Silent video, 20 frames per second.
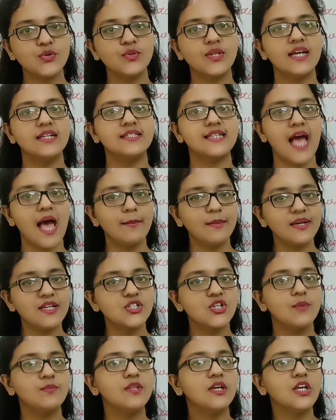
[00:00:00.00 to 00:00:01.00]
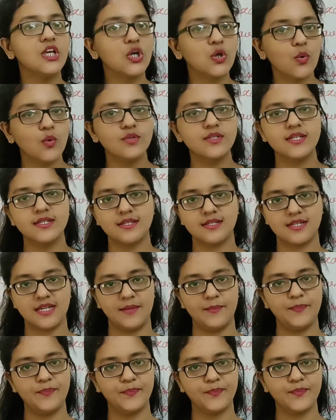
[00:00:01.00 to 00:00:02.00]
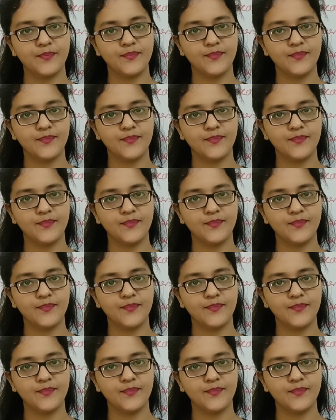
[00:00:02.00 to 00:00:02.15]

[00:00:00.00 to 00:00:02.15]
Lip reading: to the damage of the ecosystem.